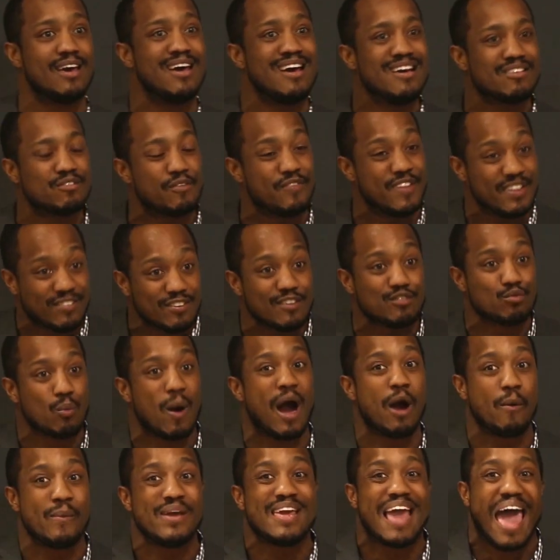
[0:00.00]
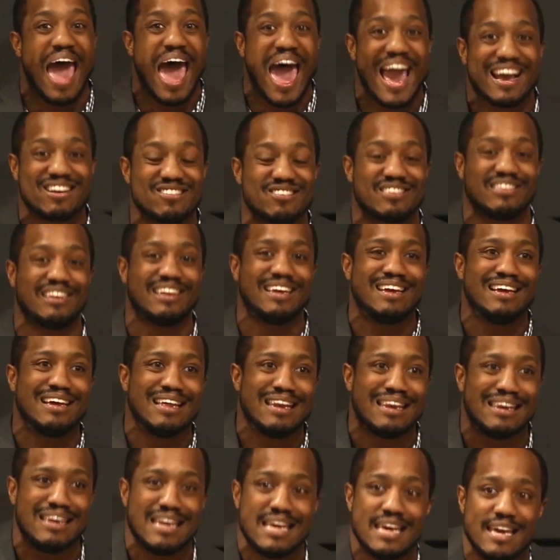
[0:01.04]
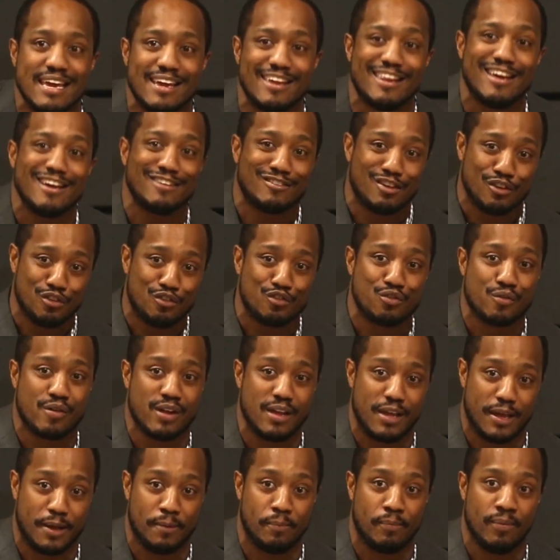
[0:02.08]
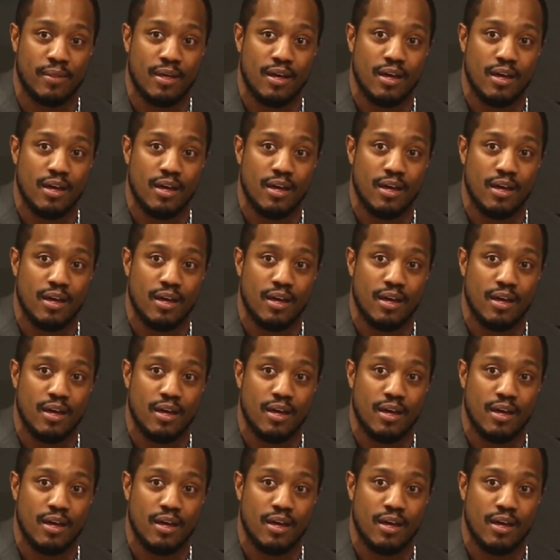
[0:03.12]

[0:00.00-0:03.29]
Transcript: So this is why we actually need to dream.